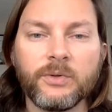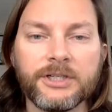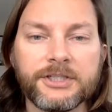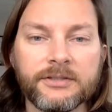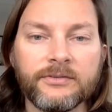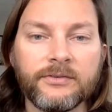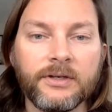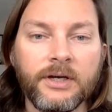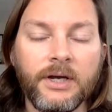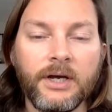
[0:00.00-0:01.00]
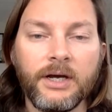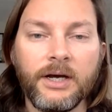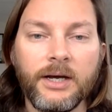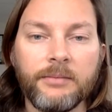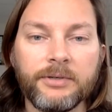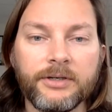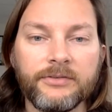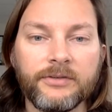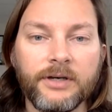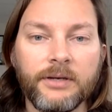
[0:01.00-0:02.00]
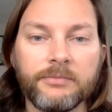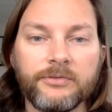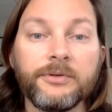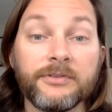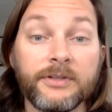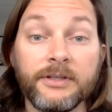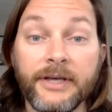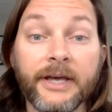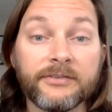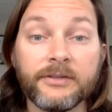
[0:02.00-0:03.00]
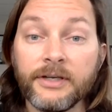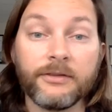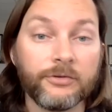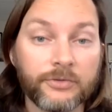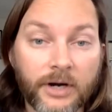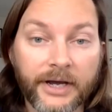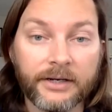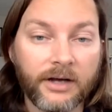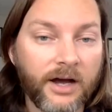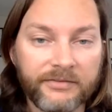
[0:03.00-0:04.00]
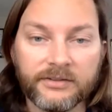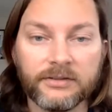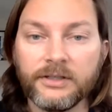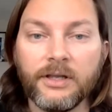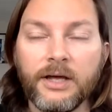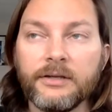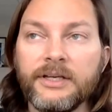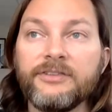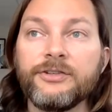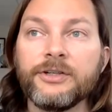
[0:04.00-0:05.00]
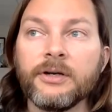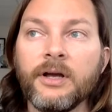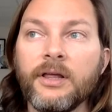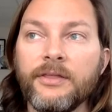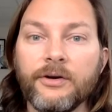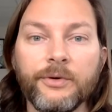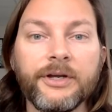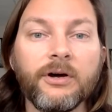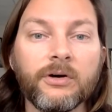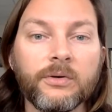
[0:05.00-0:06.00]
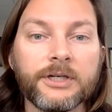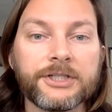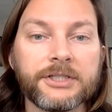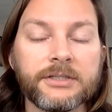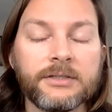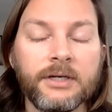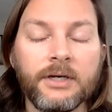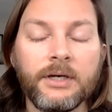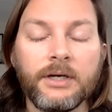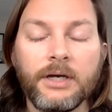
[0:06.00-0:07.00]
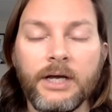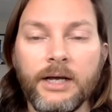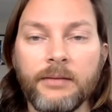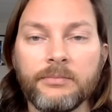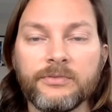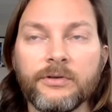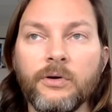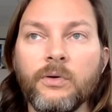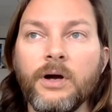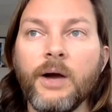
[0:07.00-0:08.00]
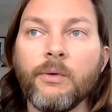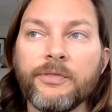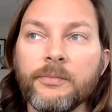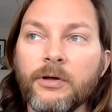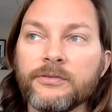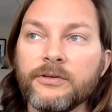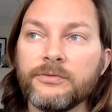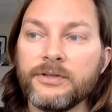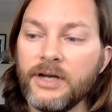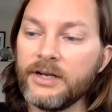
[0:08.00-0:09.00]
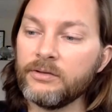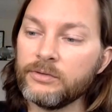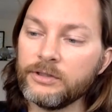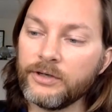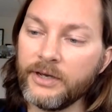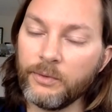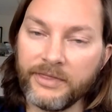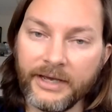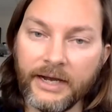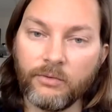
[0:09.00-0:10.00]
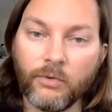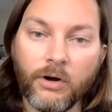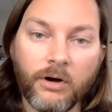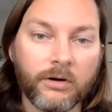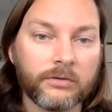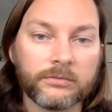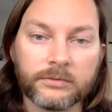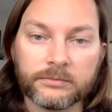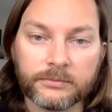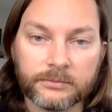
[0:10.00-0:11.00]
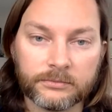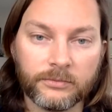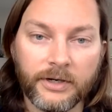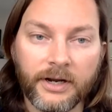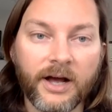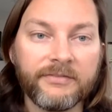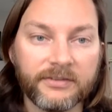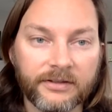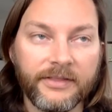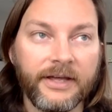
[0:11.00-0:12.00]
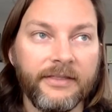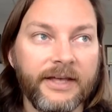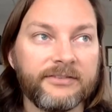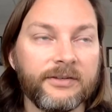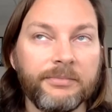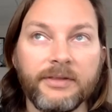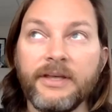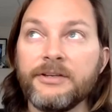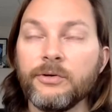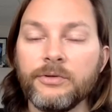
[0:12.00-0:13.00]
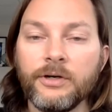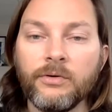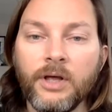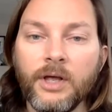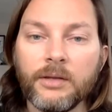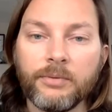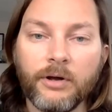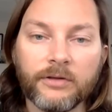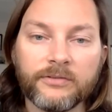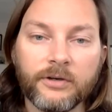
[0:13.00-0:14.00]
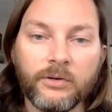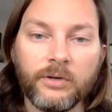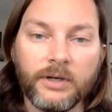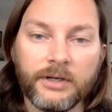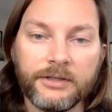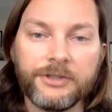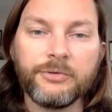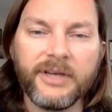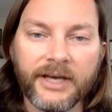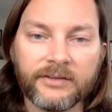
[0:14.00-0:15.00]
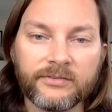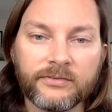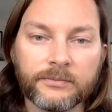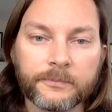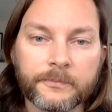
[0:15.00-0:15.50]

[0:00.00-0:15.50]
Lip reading: questions, because students can guess and get those right, obviously a lot easier than a recall question. So I want them also to not only look at what they got wrong, right? Obviously that's something they don't know, but also, did you guess?